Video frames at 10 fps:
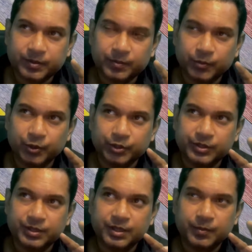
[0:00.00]

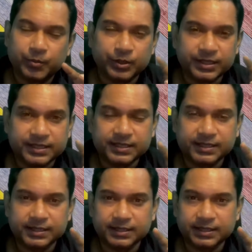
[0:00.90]
both
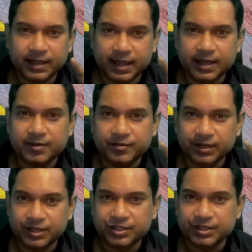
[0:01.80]
political and
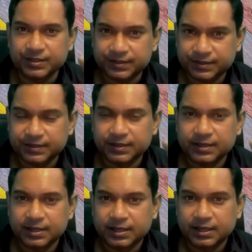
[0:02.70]
religious
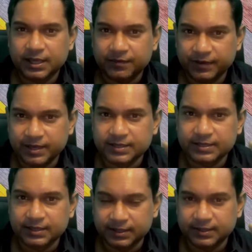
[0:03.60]
event
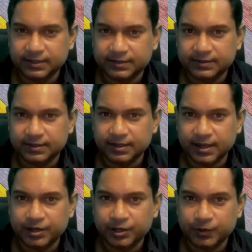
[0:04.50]
in this
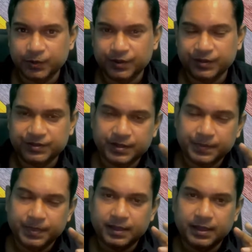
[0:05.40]
scenario was
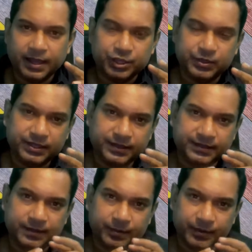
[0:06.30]
actually the
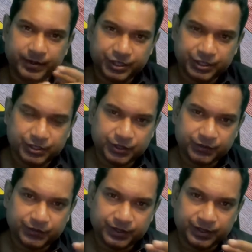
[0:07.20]
separation
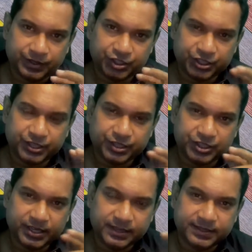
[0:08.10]
of the church
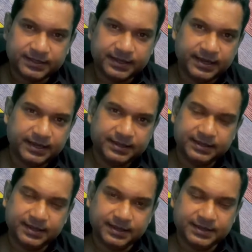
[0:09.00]
and the state
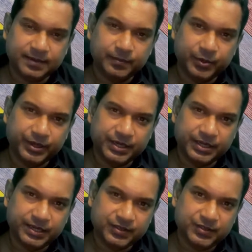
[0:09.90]
at some point in
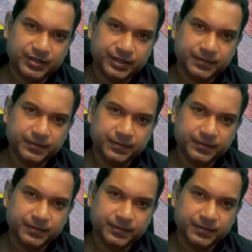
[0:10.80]
history.